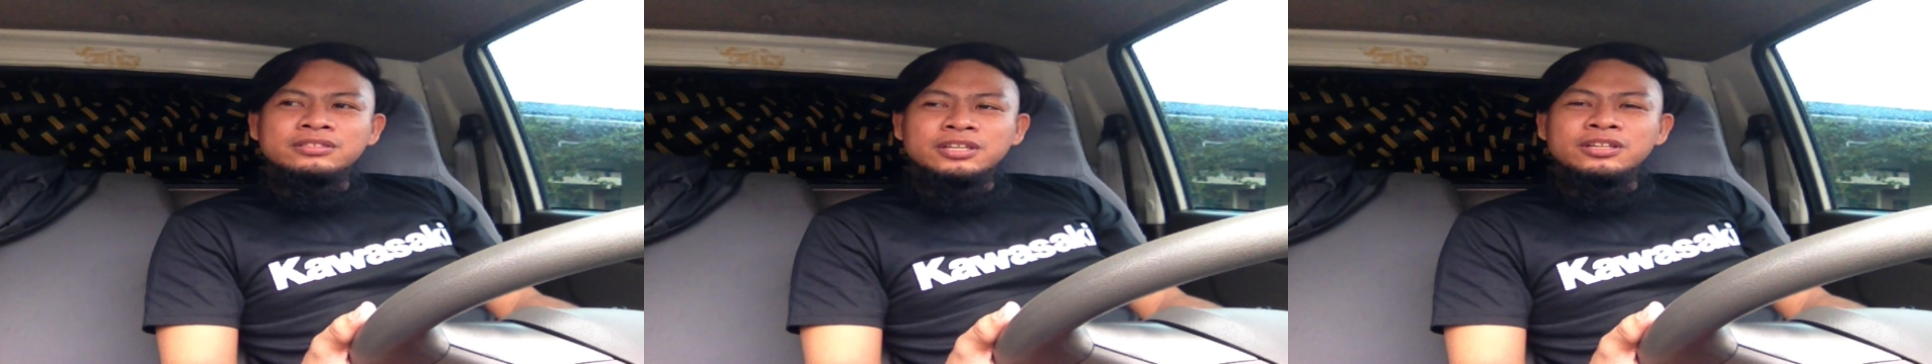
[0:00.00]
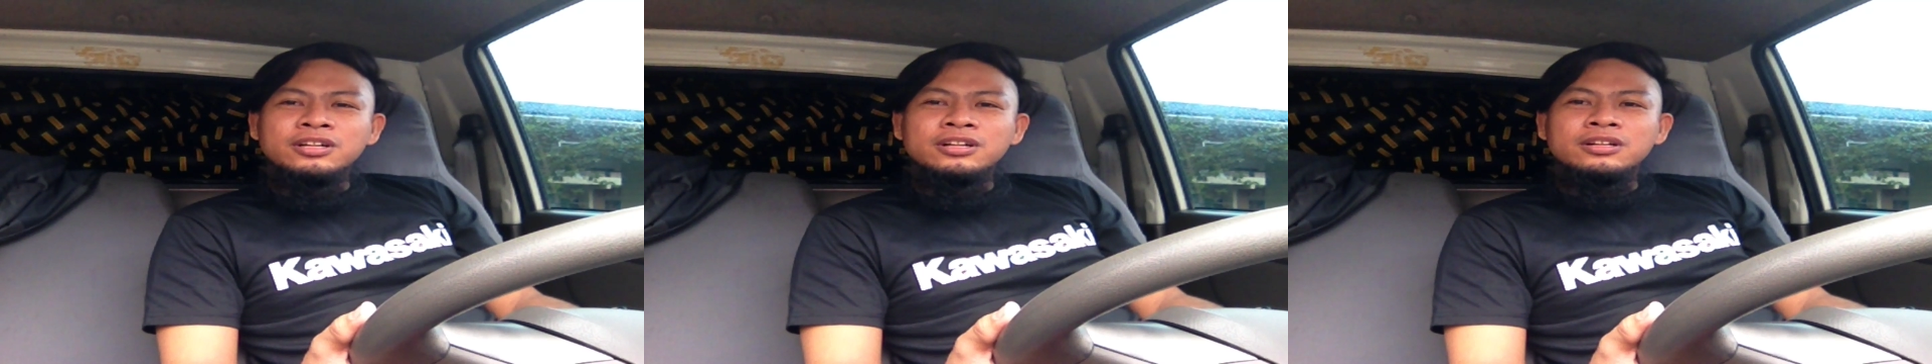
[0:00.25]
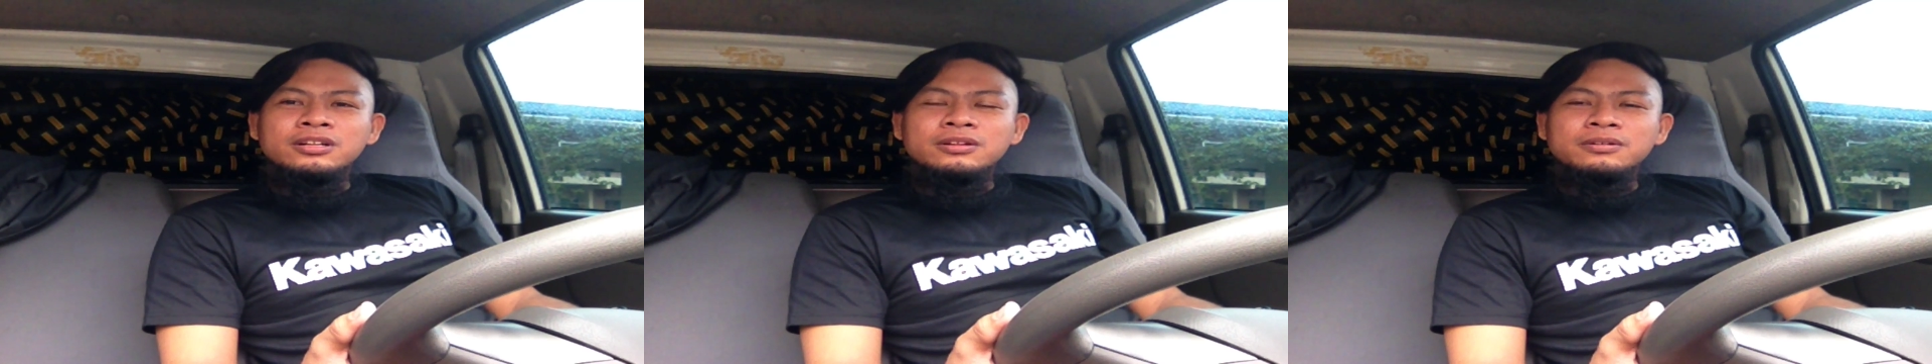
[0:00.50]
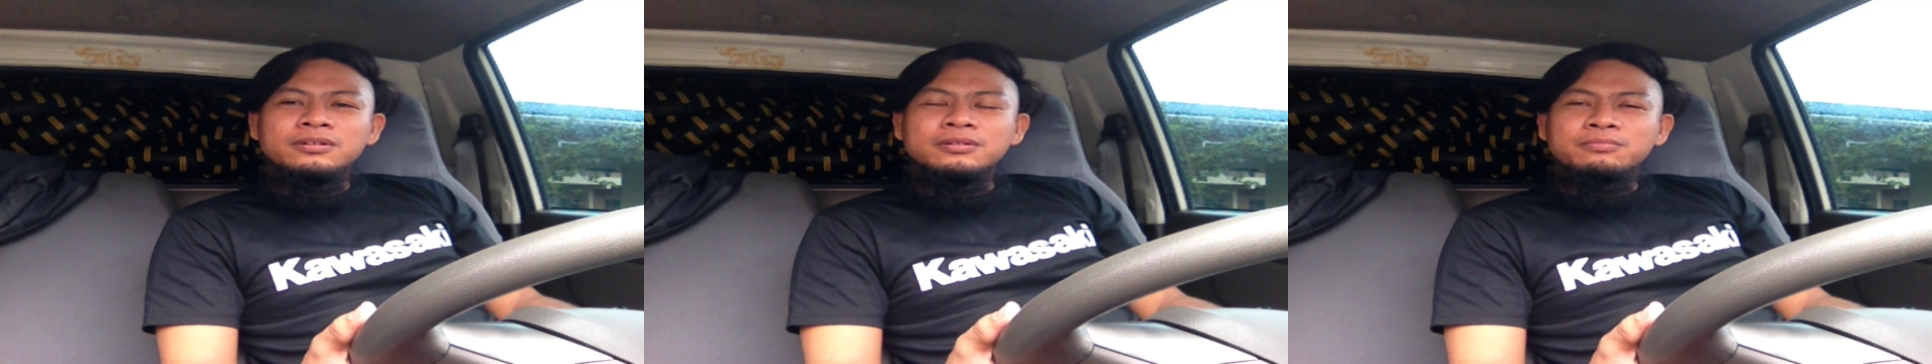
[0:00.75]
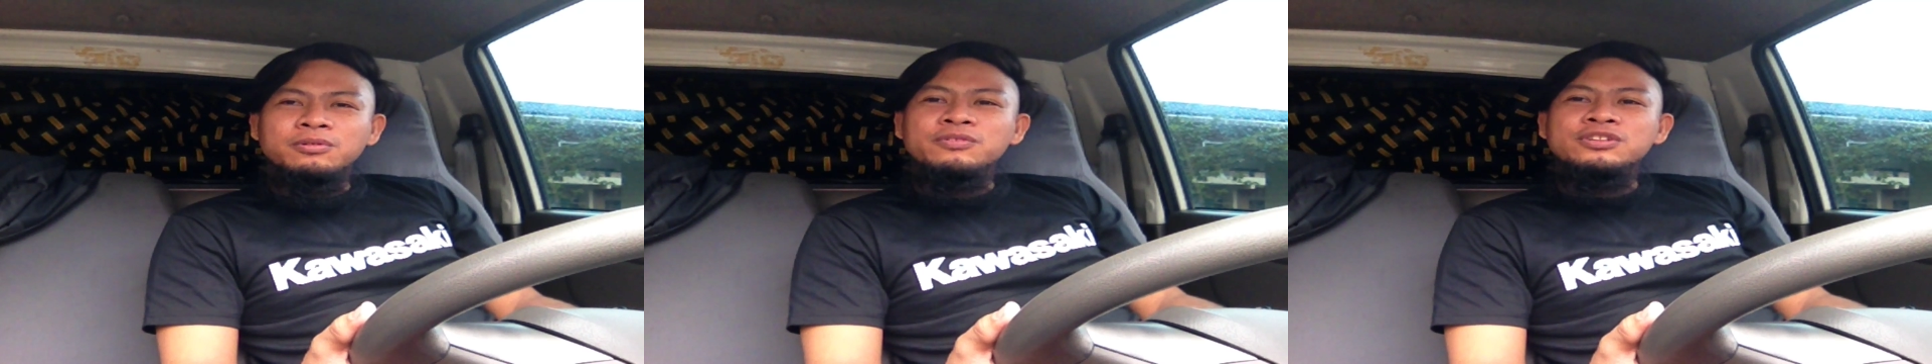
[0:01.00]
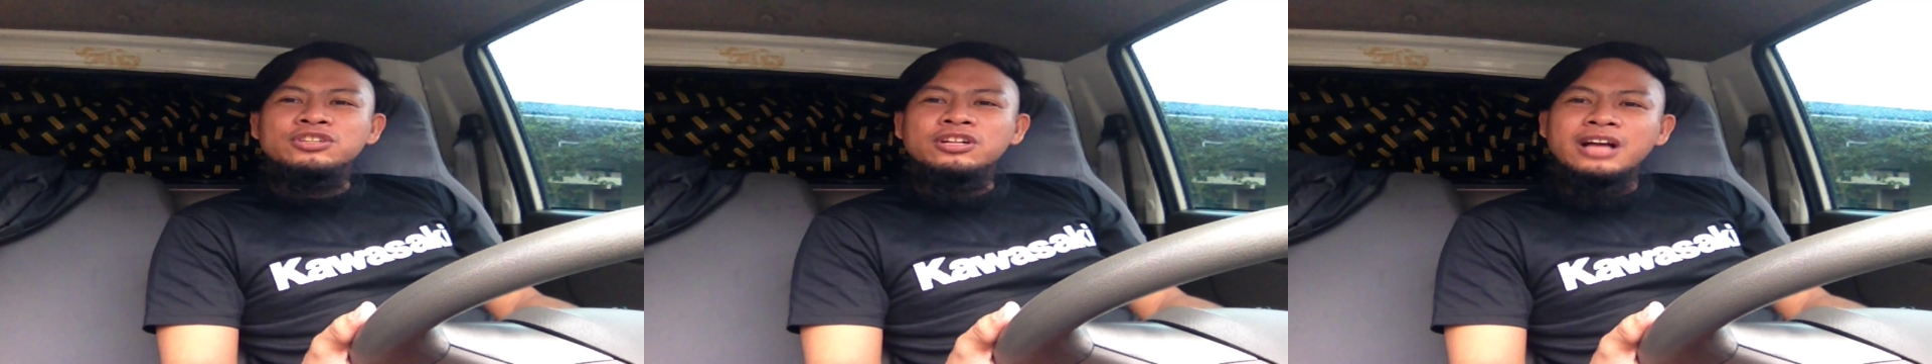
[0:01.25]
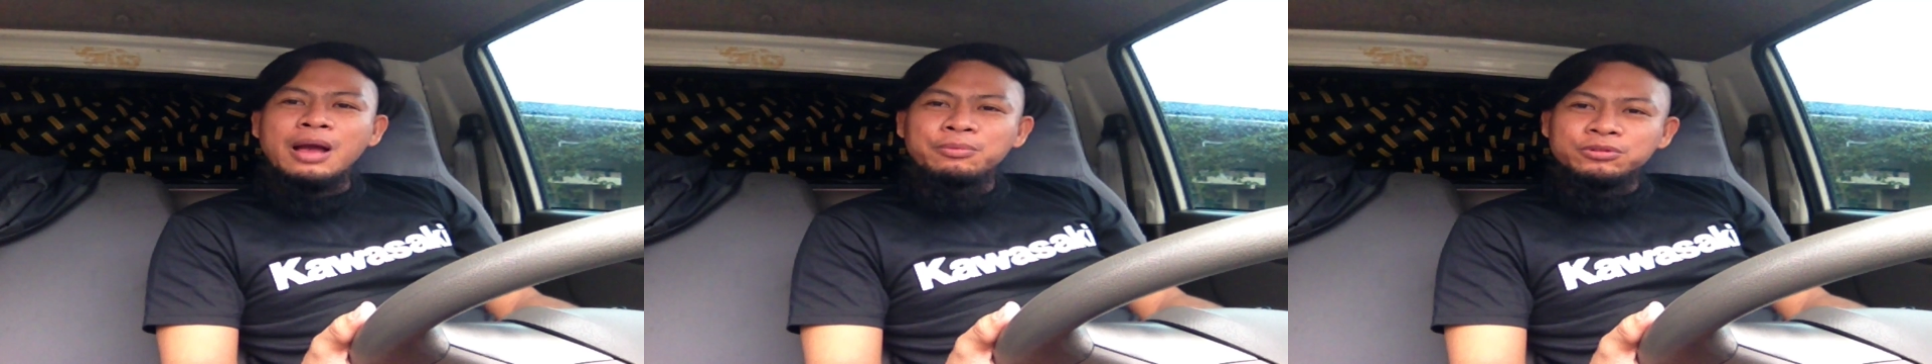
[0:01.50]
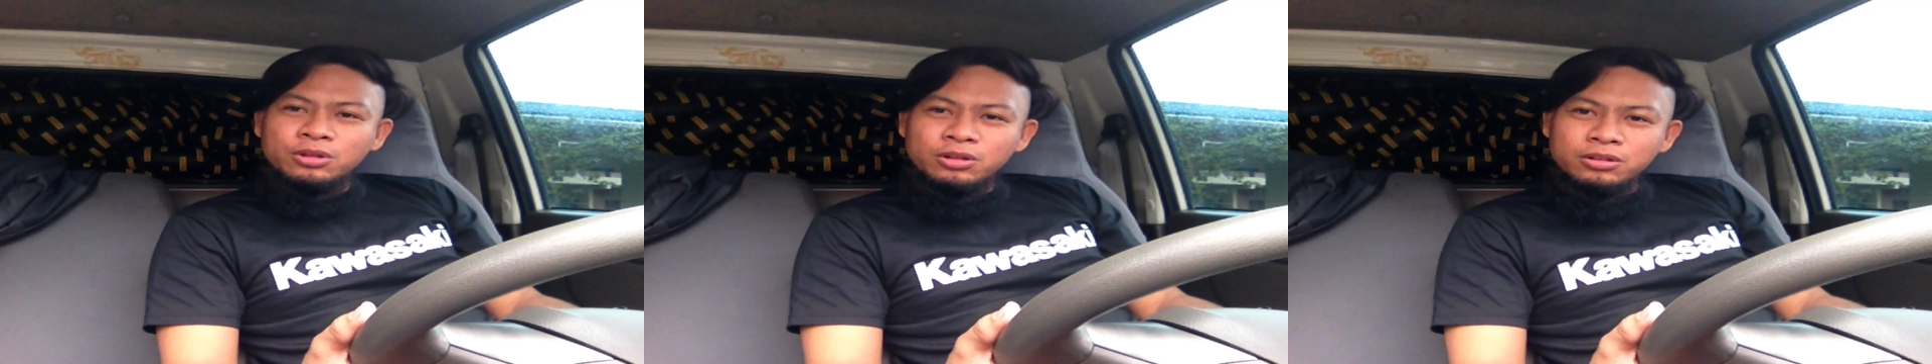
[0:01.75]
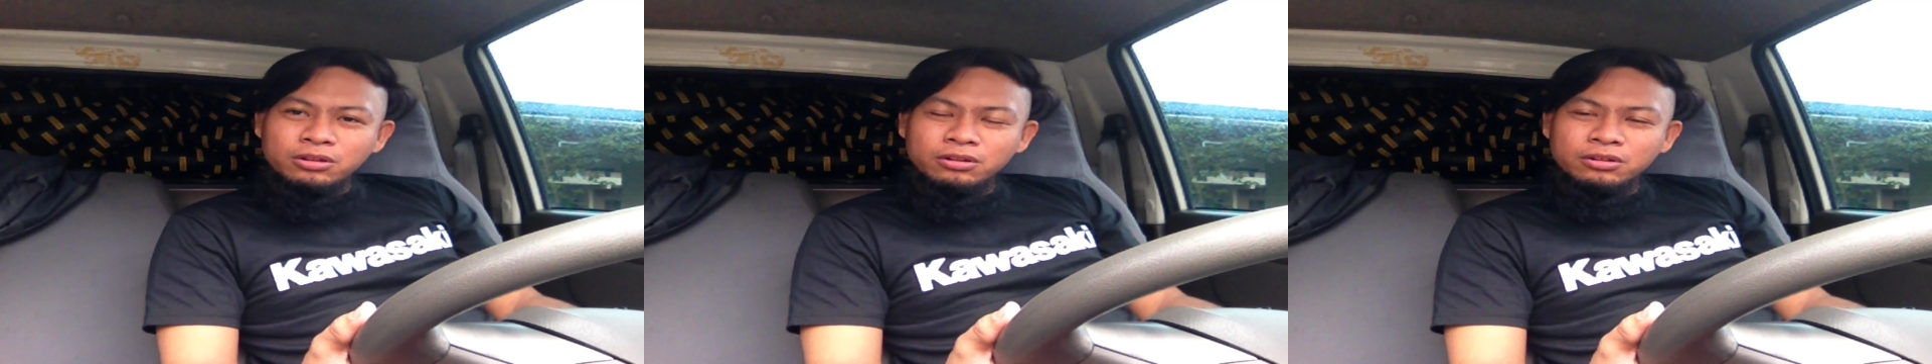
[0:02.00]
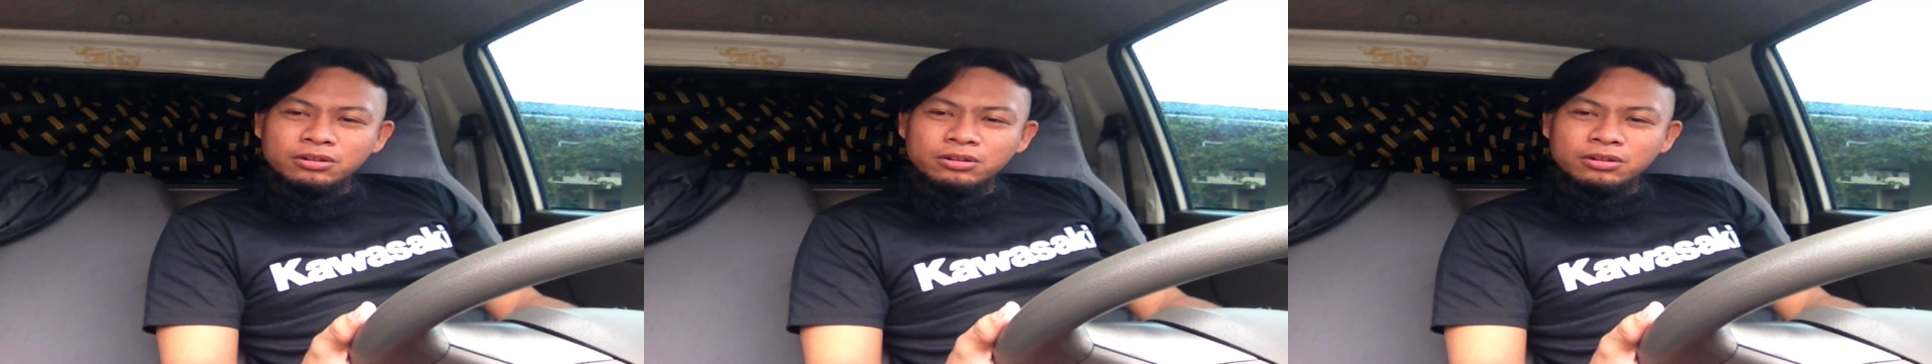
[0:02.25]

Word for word: single provincial capital.